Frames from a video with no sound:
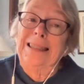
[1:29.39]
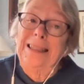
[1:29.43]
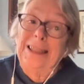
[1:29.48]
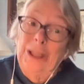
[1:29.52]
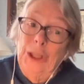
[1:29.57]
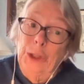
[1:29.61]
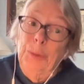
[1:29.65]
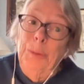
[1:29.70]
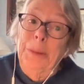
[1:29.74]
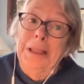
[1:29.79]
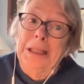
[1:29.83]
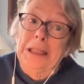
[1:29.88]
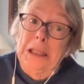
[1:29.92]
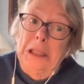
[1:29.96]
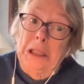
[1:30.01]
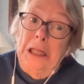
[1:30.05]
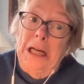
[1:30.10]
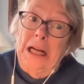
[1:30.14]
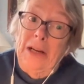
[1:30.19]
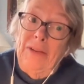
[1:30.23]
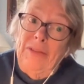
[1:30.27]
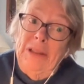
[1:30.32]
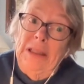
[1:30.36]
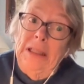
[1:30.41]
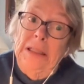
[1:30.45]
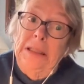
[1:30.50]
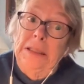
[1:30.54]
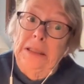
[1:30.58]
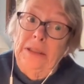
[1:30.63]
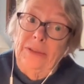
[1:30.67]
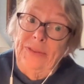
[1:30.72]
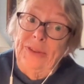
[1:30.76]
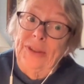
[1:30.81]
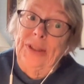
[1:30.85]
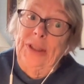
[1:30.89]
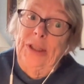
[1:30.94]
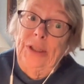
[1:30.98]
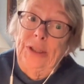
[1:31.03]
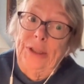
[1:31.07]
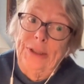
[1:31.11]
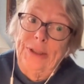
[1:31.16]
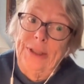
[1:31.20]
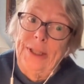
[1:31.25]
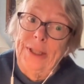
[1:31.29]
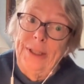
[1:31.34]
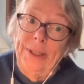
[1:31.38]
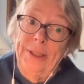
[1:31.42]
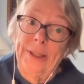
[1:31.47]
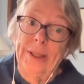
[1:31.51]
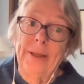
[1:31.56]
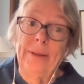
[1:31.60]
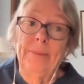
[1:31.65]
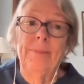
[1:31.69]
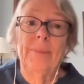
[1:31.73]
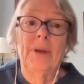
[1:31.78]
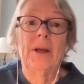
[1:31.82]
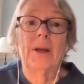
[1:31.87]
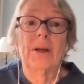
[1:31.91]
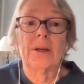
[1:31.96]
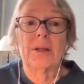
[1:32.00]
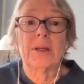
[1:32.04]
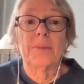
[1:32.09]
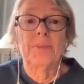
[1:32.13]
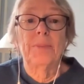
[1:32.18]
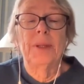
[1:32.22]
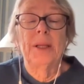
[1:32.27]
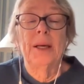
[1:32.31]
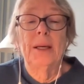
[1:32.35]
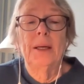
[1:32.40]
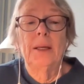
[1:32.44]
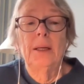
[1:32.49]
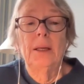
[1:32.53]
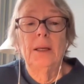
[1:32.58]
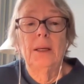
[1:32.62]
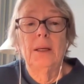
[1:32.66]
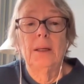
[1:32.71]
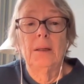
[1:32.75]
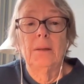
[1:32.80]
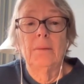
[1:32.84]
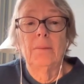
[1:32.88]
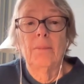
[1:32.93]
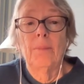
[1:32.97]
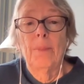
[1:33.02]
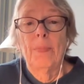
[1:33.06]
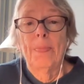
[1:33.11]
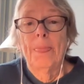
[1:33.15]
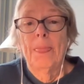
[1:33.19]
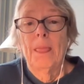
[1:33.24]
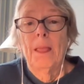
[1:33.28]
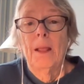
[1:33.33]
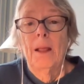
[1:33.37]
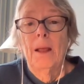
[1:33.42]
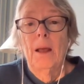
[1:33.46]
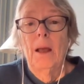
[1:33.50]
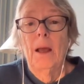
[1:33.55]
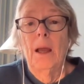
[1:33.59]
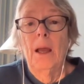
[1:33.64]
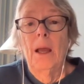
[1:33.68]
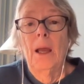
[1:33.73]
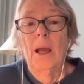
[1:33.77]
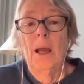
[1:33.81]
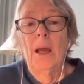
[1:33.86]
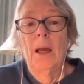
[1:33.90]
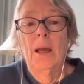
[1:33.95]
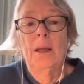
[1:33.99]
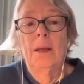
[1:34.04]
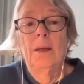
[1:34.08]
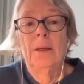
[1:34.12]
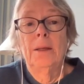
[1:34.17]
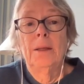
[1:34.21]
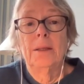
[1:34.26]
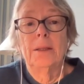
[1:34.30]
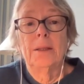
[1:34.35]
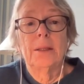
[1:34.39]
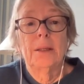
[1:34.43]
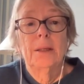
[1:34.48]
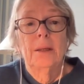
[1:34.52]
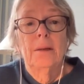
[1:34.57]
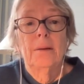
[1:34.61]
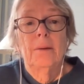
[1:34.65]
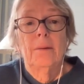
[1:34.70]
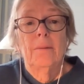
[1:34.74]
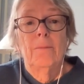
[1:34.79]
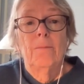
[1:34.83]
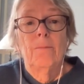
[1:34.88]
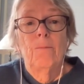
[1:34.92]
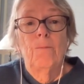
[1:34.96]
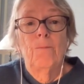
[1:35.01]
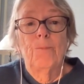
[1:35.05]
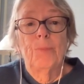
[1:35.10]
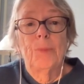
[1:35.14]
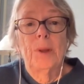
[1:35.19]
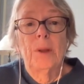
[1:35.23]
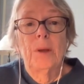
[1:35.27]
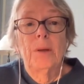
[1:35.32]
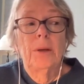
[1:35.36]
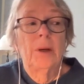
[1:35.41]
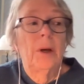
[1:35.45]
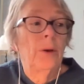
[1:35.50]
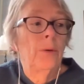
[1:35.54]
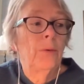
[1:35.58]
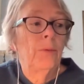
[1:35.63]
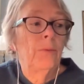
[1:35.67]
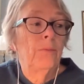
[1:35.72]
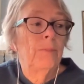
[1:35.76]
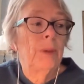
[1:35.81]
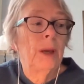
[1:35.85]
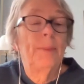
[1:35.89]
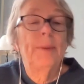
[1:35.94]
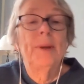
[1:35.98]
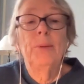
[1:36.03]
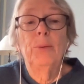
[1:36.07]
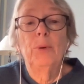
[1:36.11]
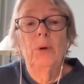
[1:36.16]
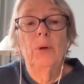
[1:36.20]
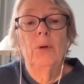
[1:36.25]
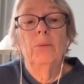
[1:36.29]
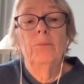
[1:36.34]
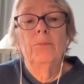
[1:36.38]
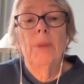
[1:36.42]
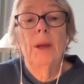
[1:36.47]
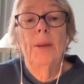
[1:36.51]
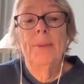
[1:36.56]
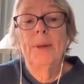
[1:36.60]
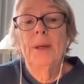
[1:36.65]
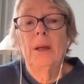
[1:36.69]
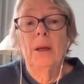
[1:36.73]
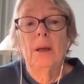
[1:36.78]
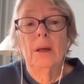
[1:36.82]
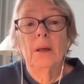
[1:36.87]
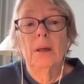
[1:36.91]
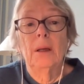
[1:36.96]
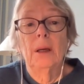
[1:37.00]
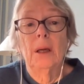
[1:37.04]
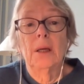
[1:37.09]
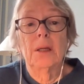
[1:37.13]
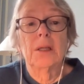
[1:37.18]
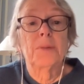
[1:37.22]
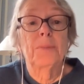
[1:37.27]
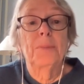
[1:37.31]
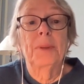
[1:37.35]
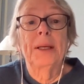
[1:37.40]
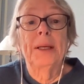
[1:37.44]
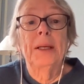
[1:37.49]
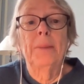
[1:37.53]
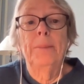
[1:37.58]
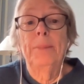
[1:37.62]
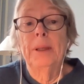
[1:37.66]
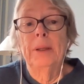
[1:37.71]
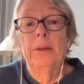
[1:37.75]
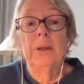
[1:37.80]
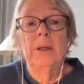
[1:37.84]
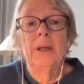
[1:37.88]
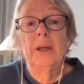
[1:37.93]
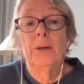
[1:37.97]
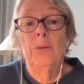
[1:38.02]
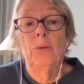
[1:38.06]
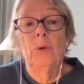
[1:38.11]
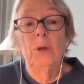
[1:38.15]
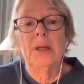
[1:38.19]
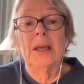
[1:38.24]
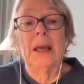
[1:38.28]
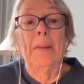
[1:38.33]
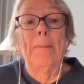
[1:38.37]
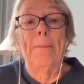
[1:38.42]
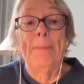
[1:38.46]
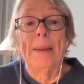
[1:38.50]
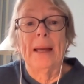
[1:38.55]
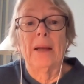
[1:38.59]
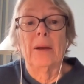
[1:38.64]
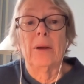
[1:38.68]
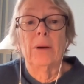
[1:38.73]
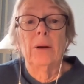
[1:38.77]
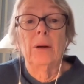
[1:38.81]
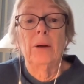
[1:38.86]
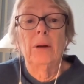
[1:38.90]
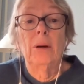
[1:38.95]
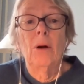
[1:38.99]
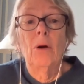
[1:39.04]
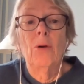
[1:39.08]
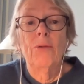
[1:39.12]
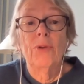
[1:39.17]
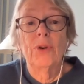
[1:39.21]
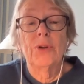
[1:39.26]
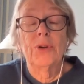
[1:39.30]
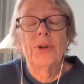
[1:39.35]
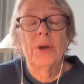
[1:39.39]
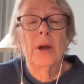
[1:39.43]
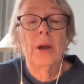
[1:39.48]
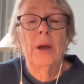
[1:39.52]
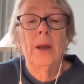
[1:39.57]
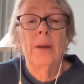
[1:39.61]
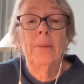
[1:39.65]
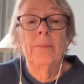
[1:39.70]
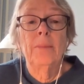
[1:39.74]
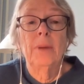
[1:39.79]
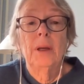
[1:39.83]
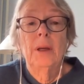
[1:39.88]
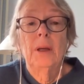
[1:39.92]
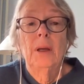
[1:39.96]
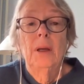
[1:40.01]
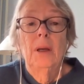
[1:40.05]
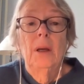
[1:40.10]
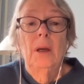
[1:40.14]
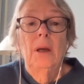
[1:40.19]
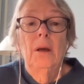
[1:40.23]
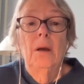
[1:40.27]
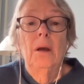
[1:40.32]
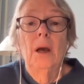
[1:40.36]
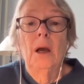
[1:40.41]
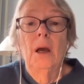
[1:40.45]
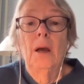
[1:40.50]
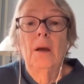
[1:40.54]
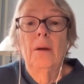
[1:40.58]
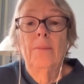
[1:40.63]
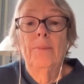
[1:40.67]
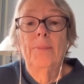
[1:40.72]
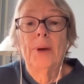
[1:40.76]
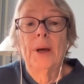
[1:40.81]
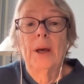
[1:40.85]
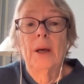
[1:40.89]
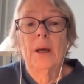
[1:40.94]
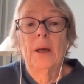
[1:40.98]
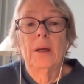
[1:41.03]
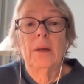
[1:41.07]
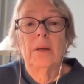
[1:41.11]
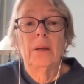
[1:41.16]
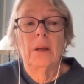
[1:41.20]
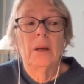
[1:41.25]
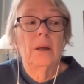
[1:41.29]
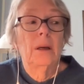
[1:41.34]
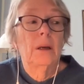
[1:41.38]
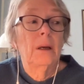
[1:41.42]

humans are having a difficult time explaining. And, you know, maybe explainability will get better over time. But